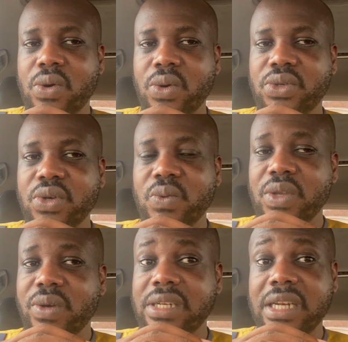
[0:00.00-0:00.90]
caution
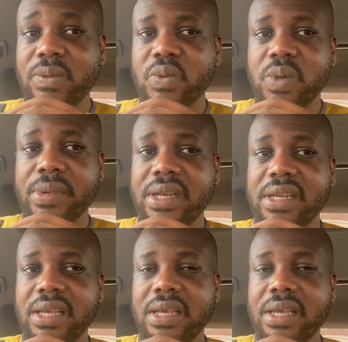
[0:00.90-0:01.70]
when you're dealing with women.